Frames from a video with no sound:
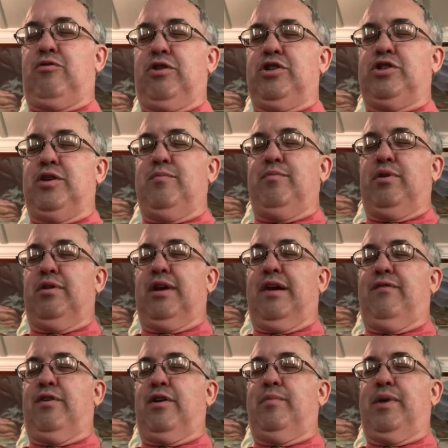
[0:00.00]
a Christian
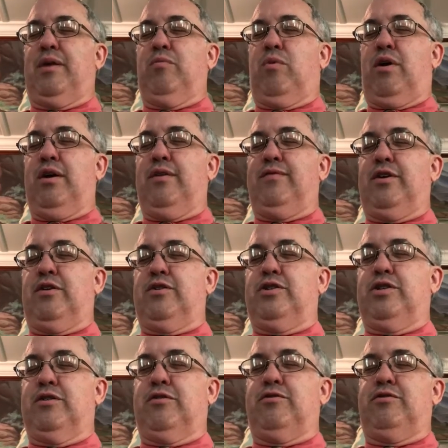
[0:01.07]
believer, to be one of your
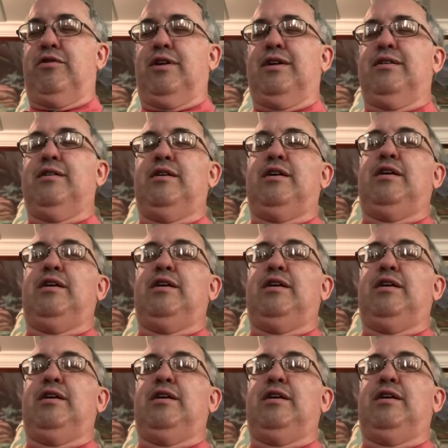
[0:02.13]
children.